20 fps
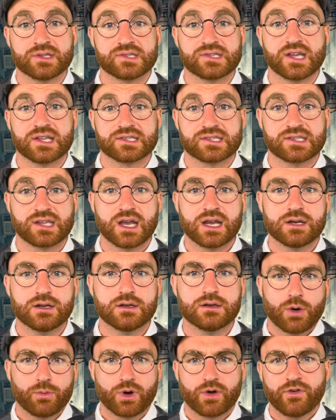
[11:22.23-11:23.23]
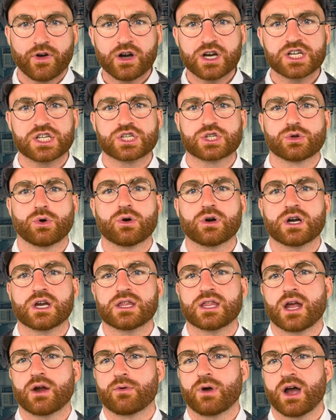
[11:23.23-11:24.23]
that stated, "We're very sorry
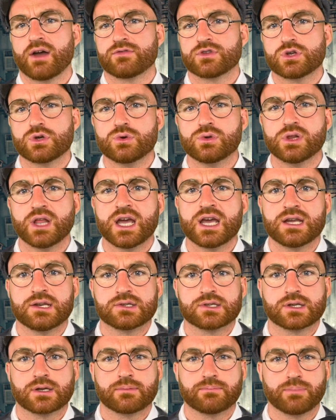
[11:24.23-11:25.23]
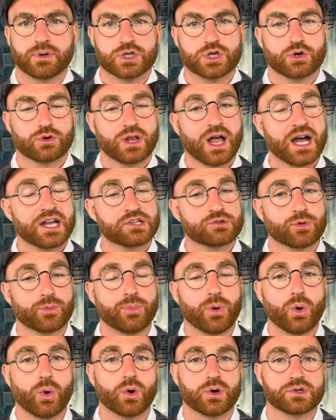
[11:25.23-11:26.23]
they arrived too late, but your last
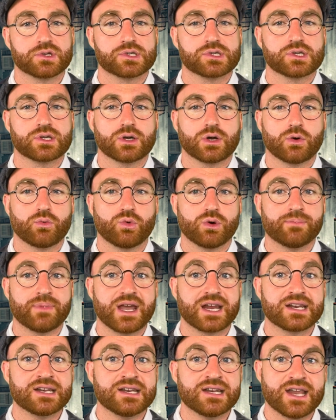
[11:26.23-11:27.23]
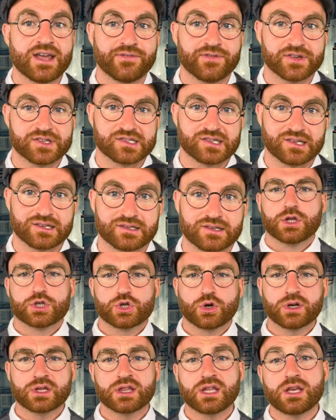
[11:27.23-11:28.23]
reports were magnificent."
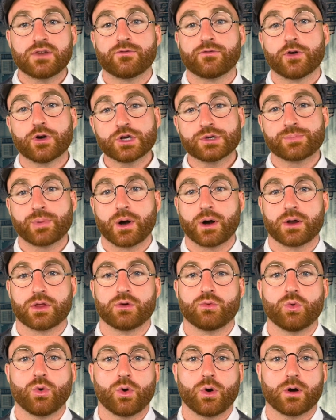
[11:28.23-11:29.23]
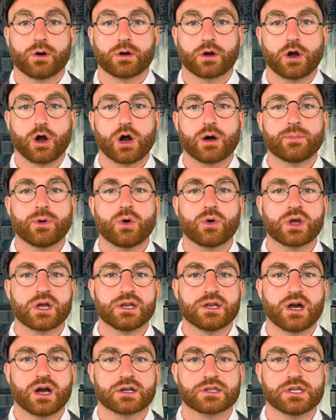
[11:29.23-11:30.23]
During the first part of the war, Garbo
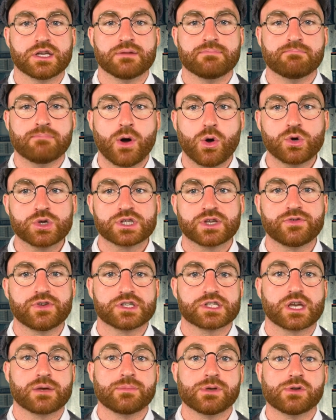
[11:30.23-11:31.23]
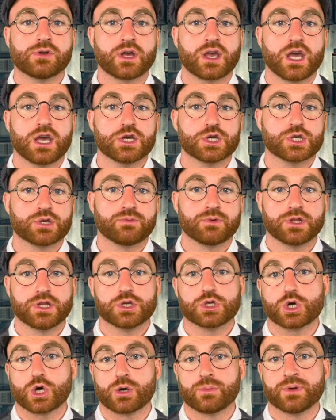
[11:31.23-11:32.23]
conducted most of his communication with the
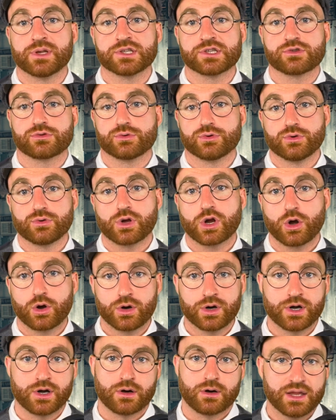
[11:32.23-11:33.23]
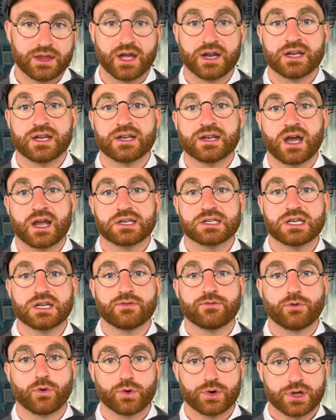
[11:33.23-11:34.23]
Germans through courier. Then in
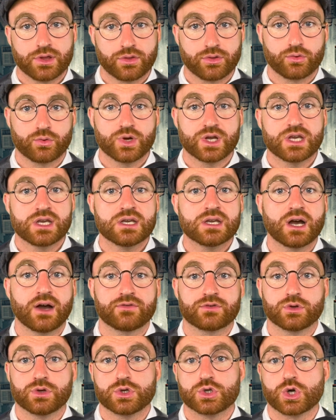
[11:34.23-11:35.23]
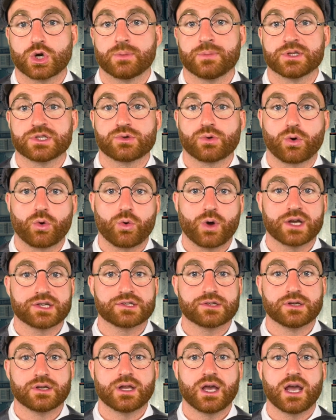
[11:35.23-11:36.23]
1943, after the Germans
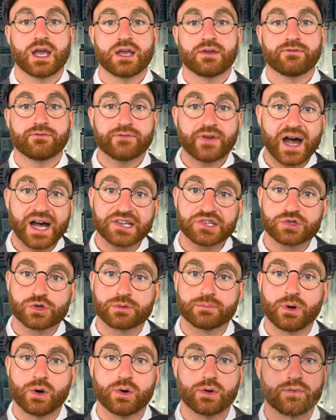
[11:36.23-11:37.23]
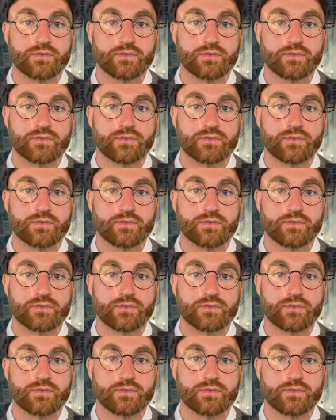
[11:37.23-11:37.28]
requested a faster mode of